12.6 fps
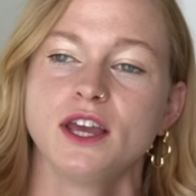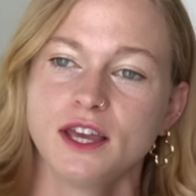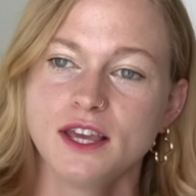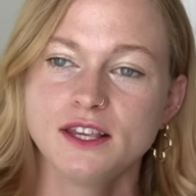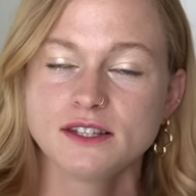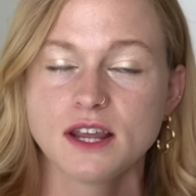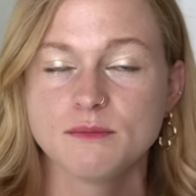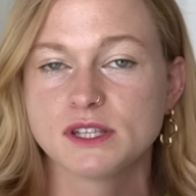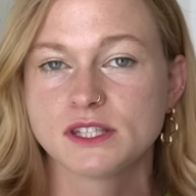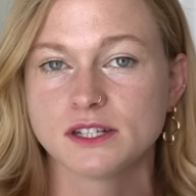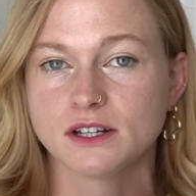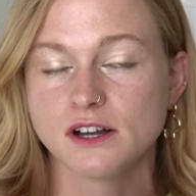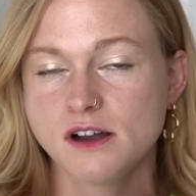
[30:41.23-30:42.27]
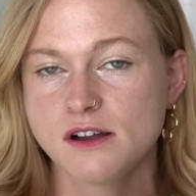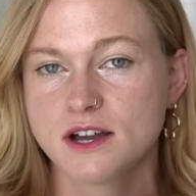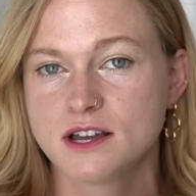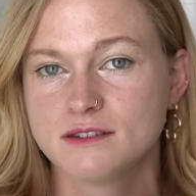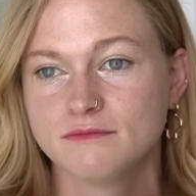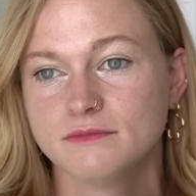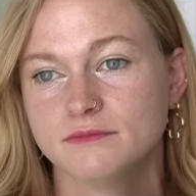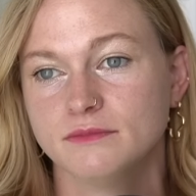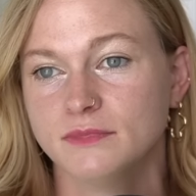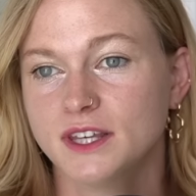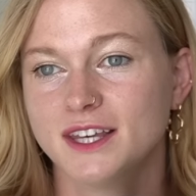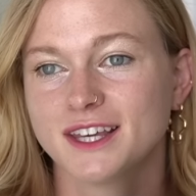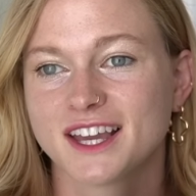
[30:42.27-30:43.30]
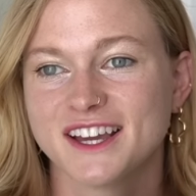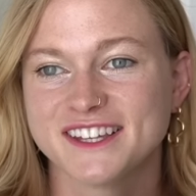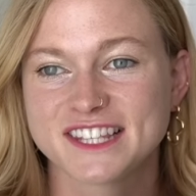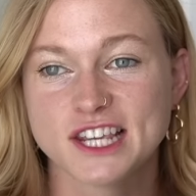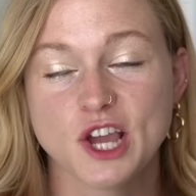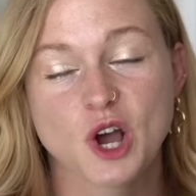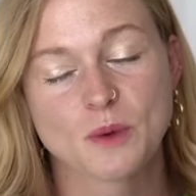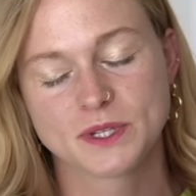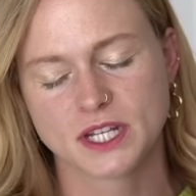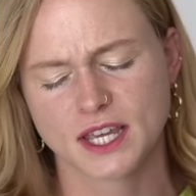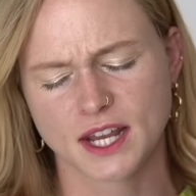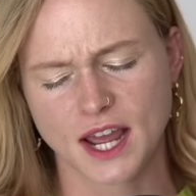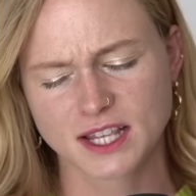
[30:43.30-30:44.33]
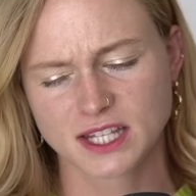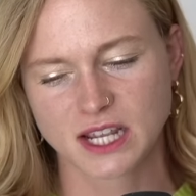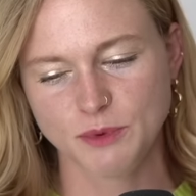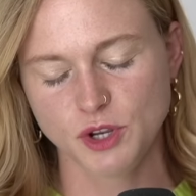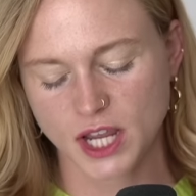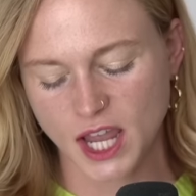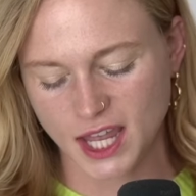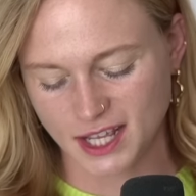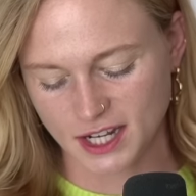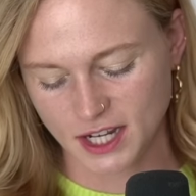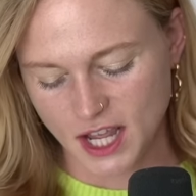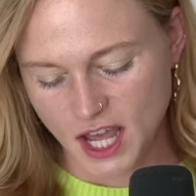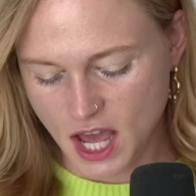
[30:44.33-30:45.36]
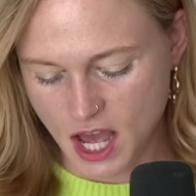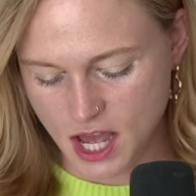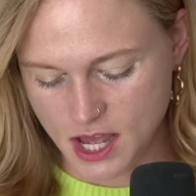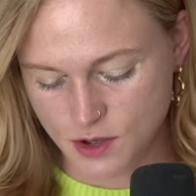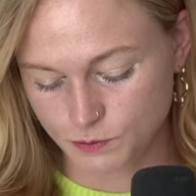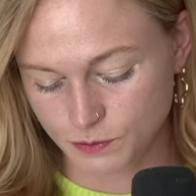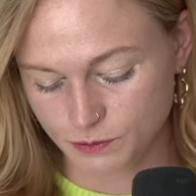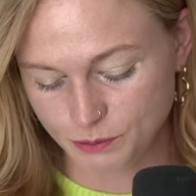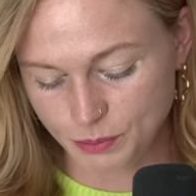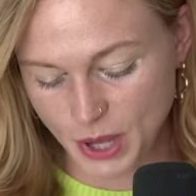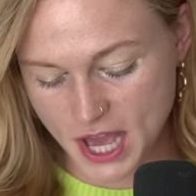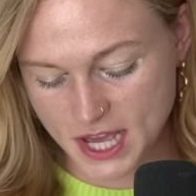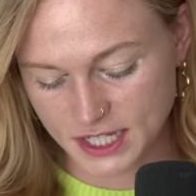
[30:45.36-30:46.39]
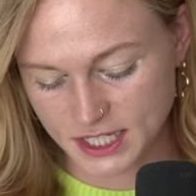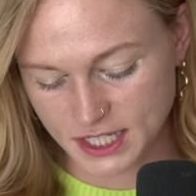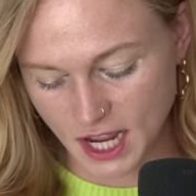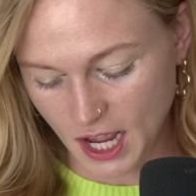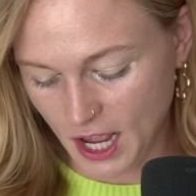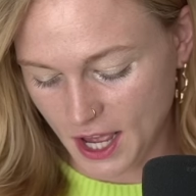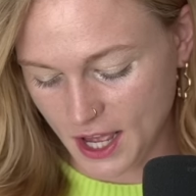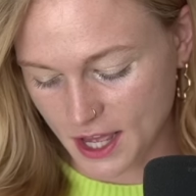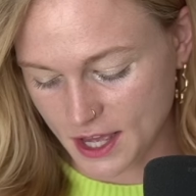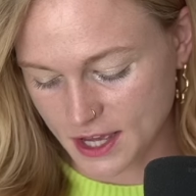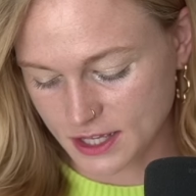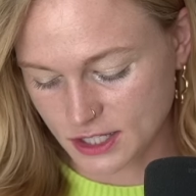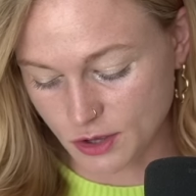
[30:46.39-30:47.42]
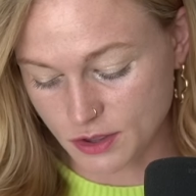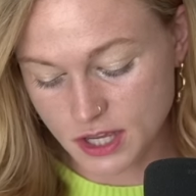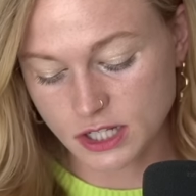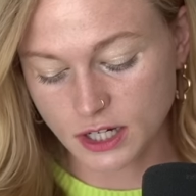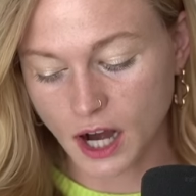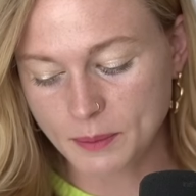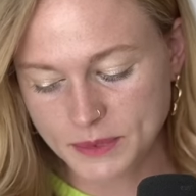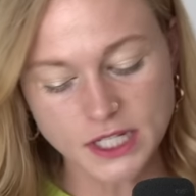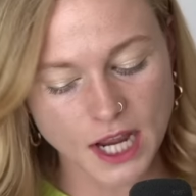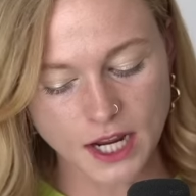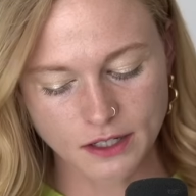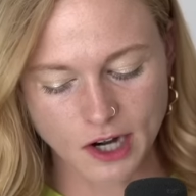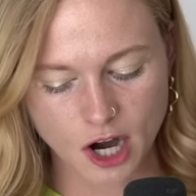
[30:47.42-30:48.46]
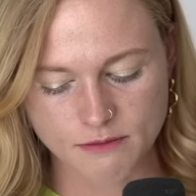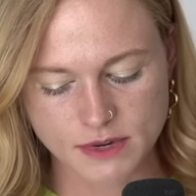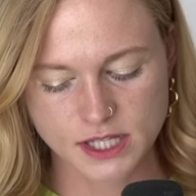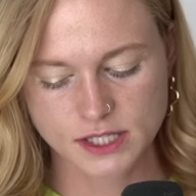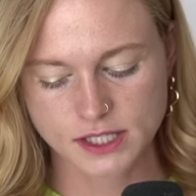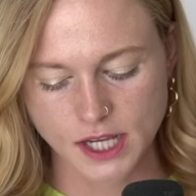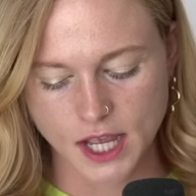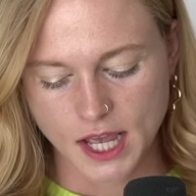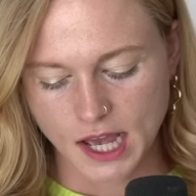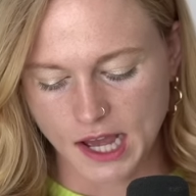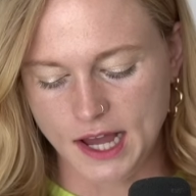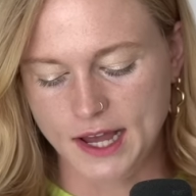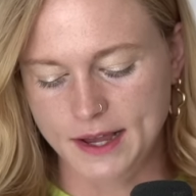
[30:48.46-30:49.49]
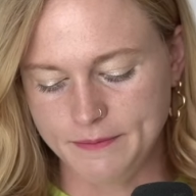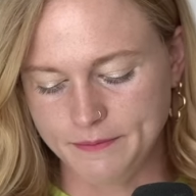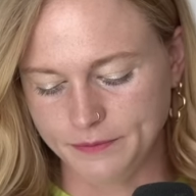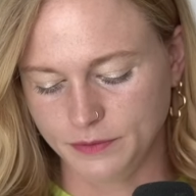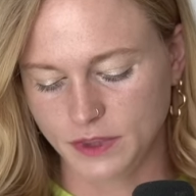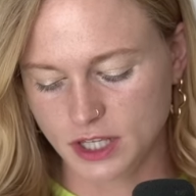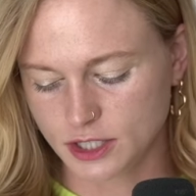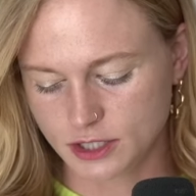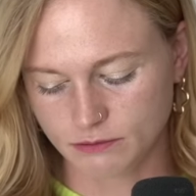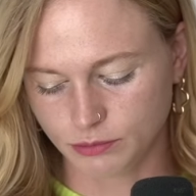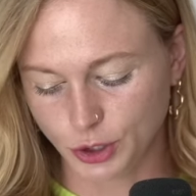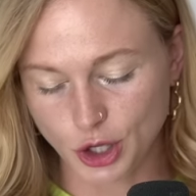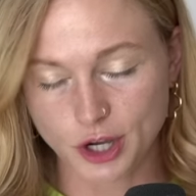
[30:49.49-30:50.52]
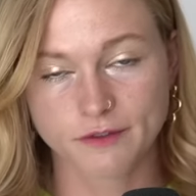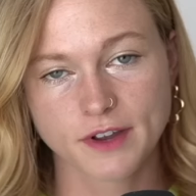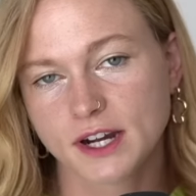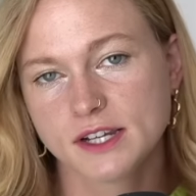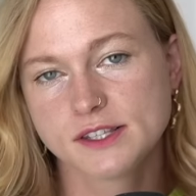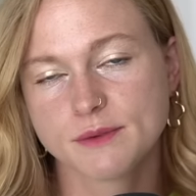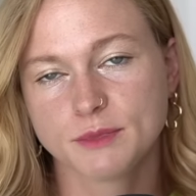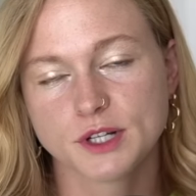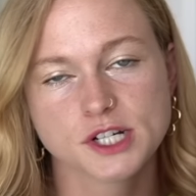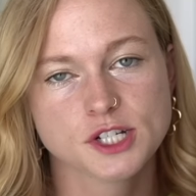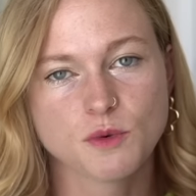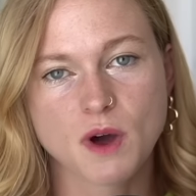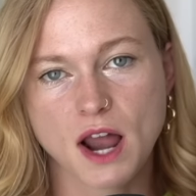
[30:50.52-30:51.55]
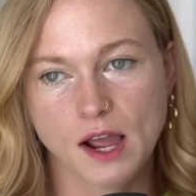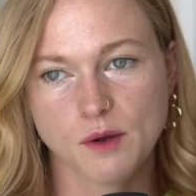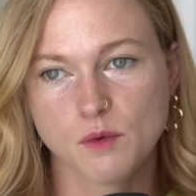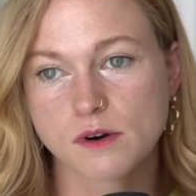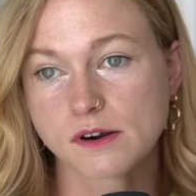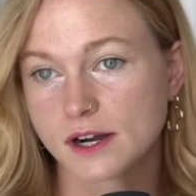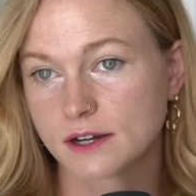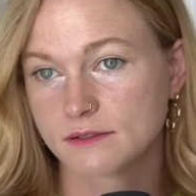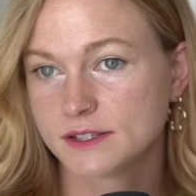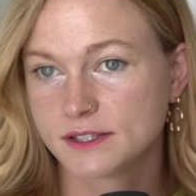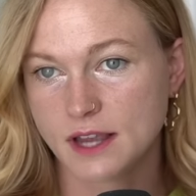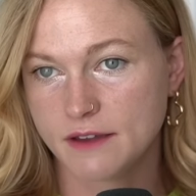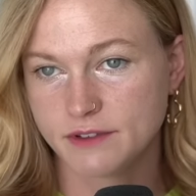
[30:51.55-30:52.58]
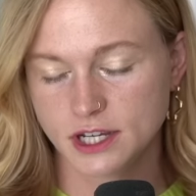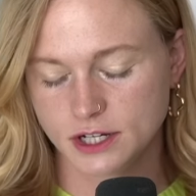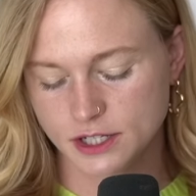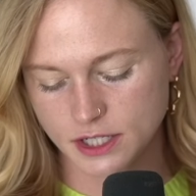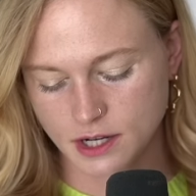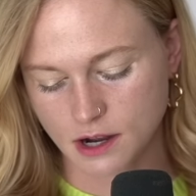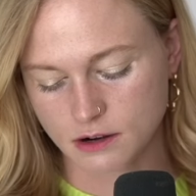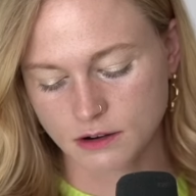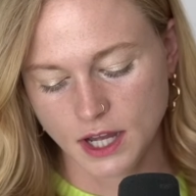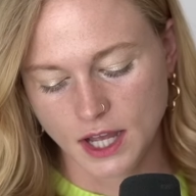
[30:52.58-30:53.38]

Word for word: his name is still on because he hopes to get excommunicated. Um, but uh, so these are up to date garments. Um, these look very similar to what I wore seven years ago.